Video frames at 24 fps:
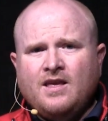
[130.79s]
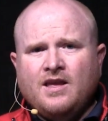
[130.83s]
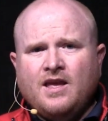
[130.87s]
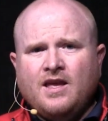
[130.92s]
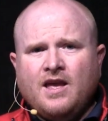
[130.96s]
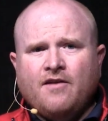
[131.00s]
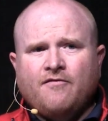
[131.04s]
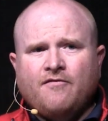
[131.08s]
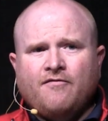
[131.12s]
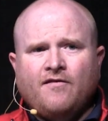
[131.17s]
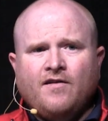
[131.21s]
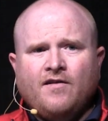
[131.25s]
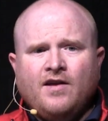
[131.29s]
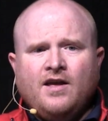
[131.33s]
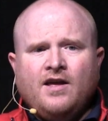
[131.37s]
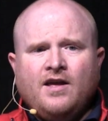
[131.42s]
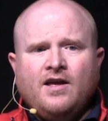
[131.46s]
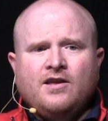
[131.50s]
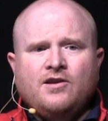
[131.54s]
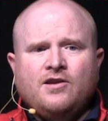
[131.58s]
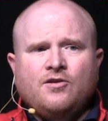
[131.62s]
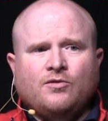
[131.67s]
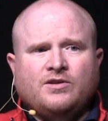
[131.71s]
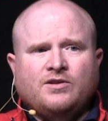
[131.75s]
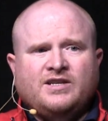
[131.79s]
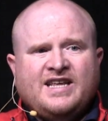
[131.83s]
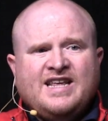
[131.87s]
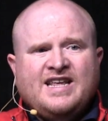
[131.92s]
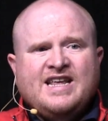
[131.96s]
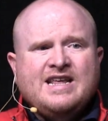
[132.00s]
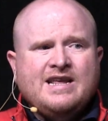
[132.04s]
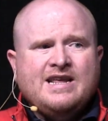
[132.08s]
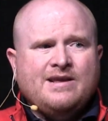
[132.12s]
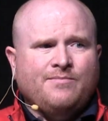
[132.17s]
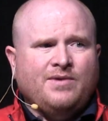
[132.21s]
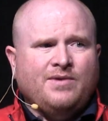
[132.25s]
If your
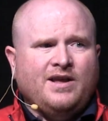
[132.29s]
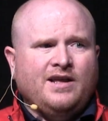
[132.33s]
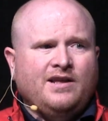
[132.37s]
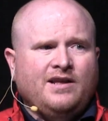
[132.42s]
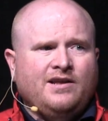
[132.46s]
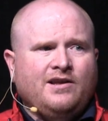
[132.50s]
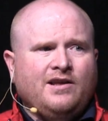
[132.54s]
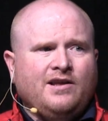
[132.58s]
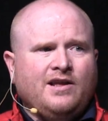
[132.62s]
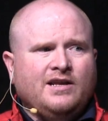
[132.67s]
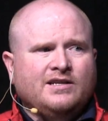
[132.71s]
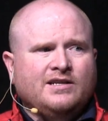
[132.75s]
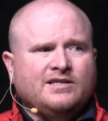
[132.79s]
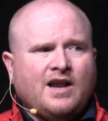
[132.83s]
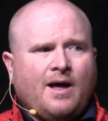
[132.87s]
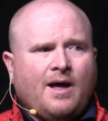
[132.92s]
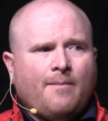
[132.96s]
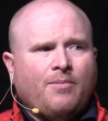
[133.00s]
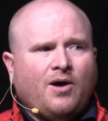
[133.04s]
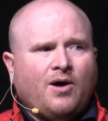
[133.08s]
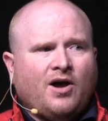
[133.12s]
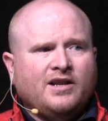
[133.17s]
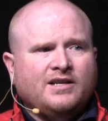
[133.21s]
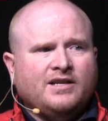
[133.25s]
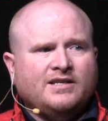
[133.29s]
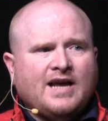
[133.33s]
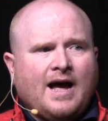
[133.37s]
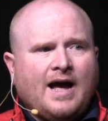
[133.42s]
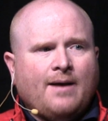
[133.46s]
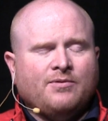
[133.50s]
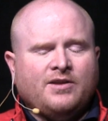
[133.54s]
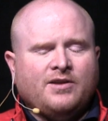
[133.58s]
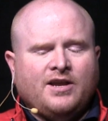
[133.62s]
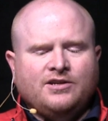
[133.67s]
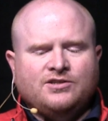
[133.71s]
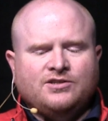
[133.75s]
team is not bought into
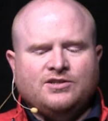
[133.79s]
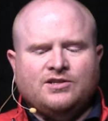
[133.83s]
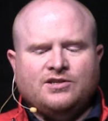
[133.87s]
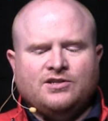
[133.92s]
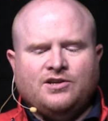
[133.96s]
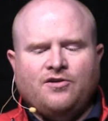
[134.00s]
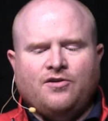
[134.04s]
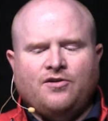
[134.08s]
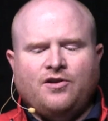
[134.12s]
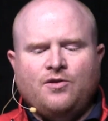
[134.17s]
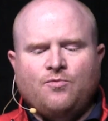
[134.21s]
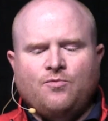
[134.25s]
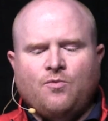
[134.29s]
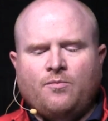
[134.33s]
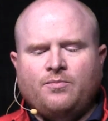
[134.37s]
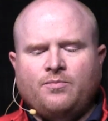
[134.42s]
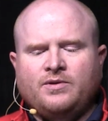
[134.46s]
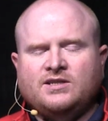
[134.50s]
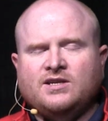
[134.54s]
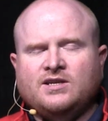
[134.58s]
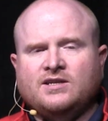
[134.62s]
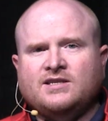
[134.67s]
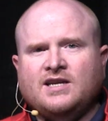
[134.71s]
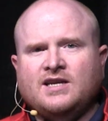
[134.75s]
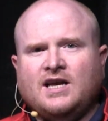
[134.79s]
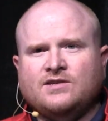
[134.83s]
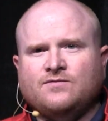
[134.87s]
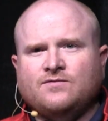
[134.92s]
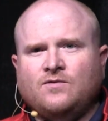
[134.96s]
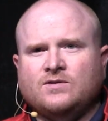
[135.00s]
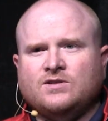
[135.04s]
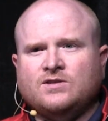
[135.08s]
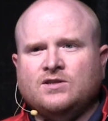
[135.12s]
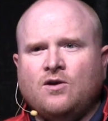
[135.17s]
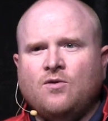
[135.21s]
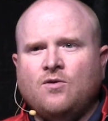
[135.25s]
application security, you won't be
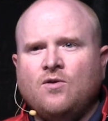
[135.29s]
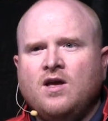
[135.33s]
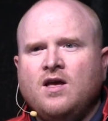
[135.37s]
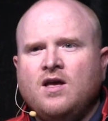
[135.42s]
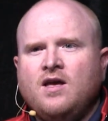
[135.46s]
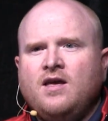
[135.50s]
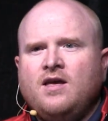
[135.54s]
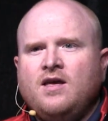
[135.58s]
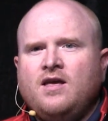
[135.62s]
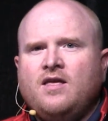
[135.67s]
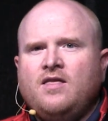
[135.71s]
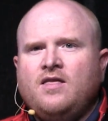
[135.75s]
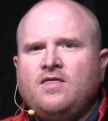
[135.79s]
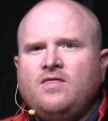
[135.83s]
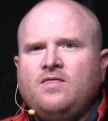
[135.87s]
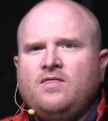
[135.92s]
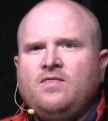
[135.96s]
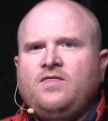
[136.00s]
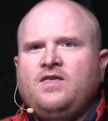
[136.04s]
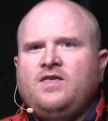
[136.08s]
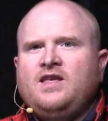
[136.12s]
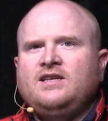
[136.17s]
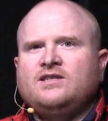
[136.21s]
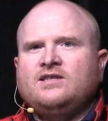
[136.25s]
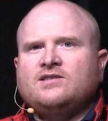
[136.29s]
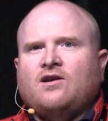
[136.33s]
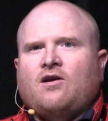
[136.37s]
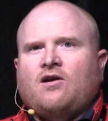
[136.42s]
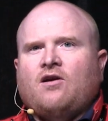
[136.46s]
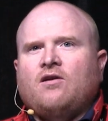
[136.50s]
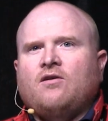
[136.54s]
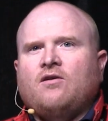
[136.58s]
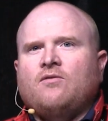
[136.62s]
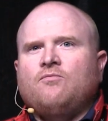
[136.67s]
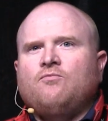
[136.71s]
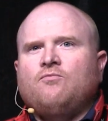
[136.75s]
successful. So these
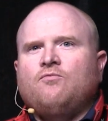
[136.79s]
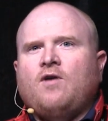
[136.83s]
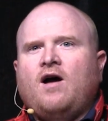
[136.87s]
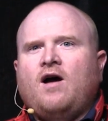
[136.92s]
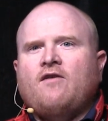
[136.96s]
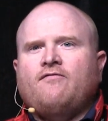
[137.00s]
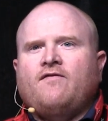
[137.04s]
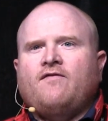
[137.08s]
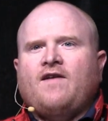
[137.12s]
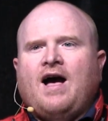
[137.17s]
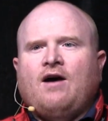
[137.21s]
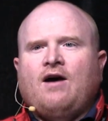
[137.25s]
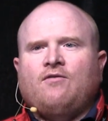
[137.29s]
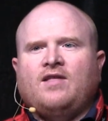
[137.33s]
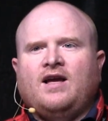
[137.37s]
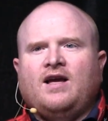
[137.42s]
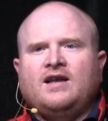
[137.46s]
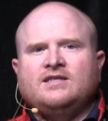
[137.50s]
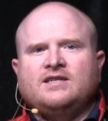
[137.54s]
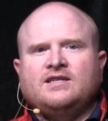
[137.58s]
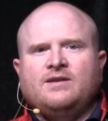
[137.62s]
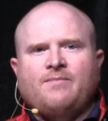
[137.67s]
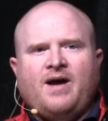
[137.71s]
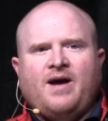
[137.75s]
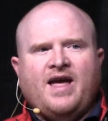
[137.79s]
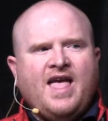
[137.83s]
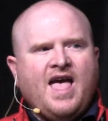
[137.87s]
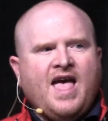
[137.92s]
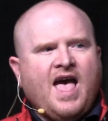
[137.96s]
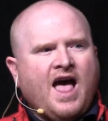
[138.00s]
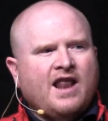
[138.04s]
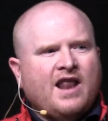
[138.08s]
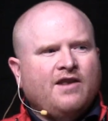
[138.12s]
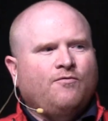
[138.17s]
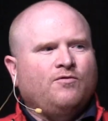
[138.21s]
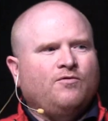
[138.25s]
are rough outlines in my
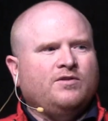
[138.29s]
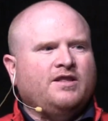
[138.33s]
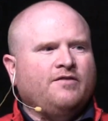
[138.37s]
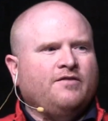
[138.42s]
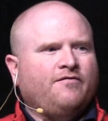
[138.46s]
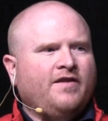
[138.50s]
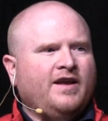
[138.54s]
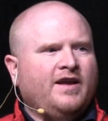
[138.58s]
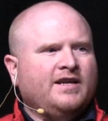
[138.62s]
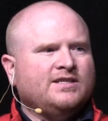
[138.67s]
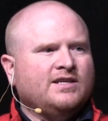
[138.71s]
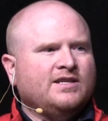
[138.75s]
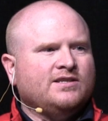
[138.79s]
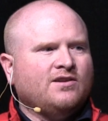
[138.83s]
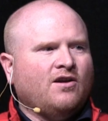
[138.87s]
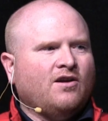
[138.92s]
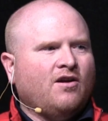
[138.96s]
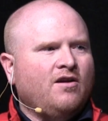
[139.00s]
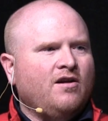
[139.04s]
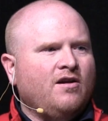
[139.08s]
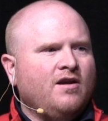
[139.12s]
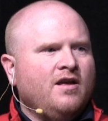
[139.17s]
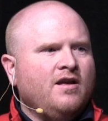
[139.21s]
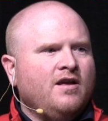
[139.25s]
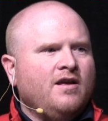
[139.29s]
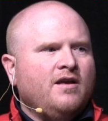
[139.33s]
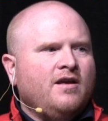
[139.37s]
head of what the phases are.